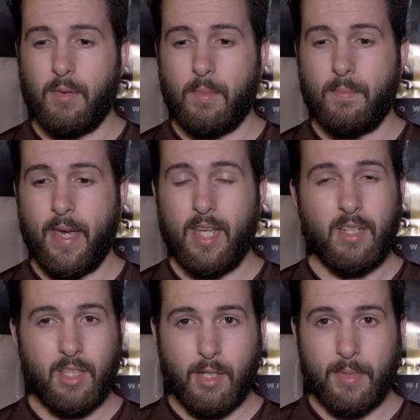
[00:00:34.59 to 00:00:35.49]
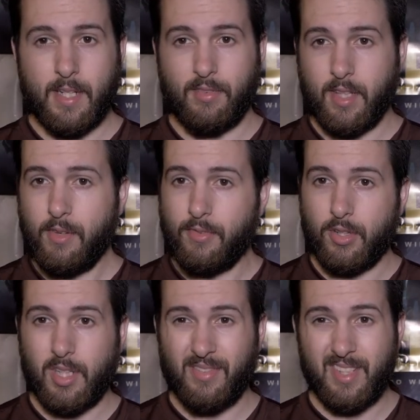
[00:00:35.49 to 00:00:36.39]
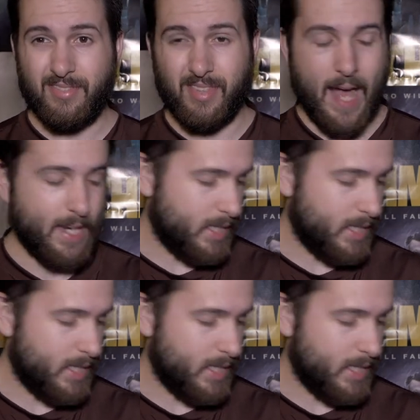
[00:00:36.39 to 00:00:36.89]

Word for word: made a little bit differently. First off, it's flat.